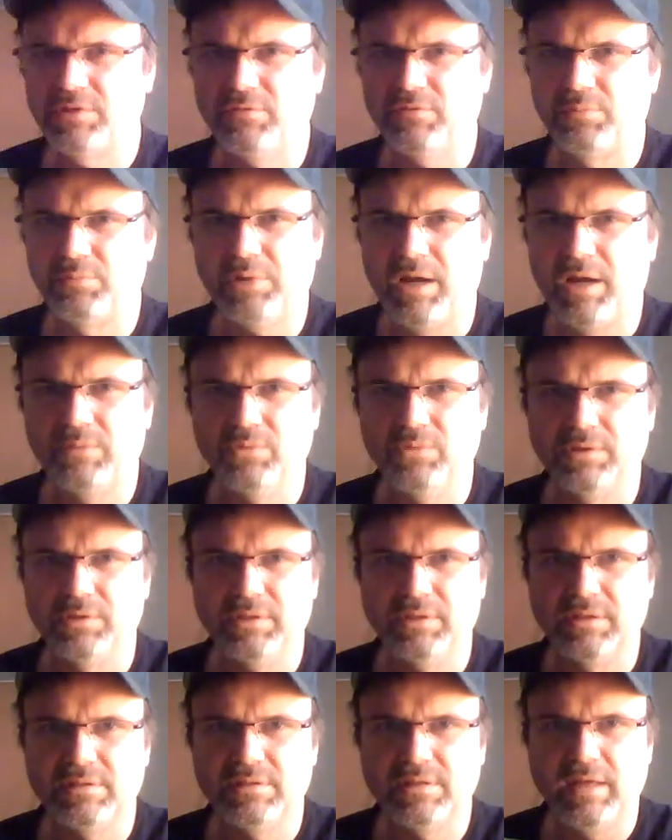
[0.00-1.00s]
of a problem with
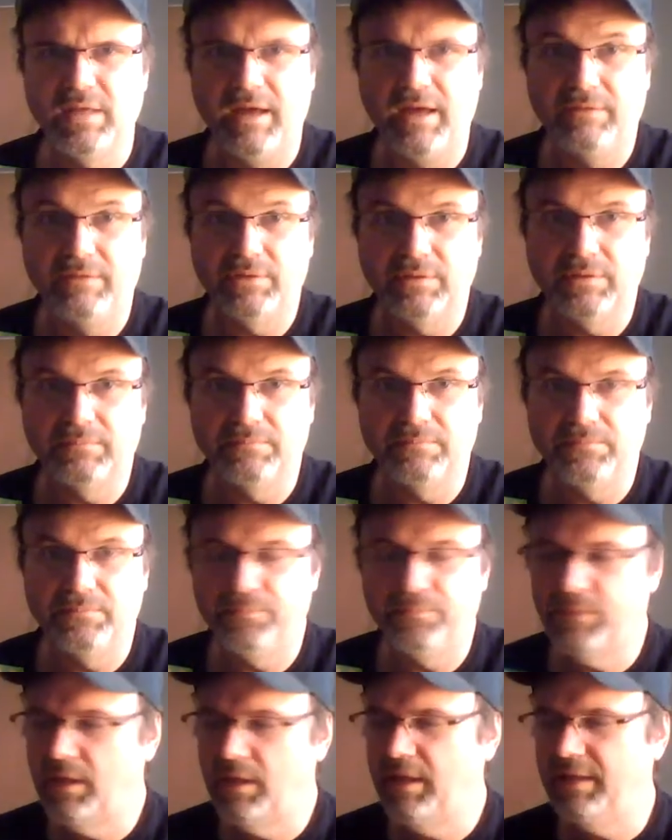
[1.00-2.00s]
these ever.
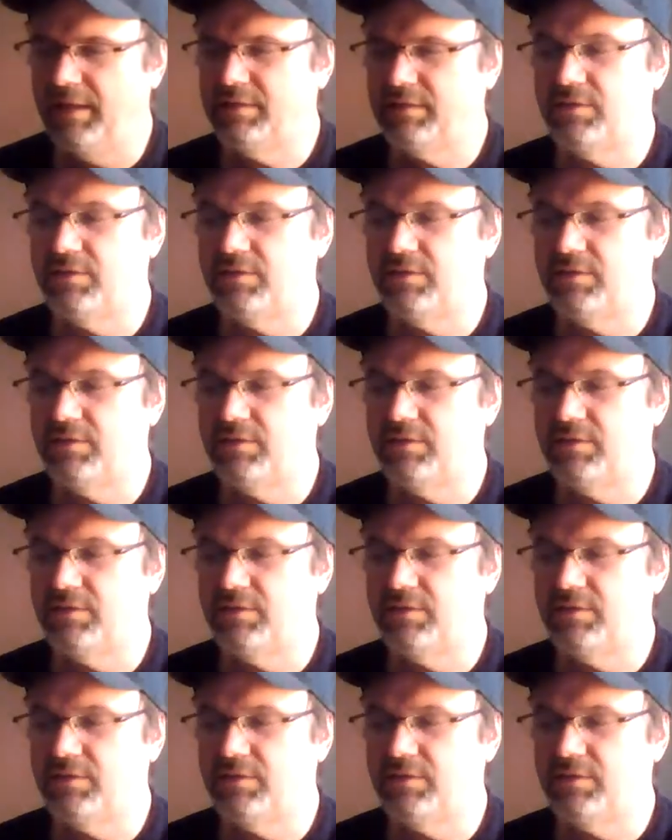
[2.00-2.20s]
It's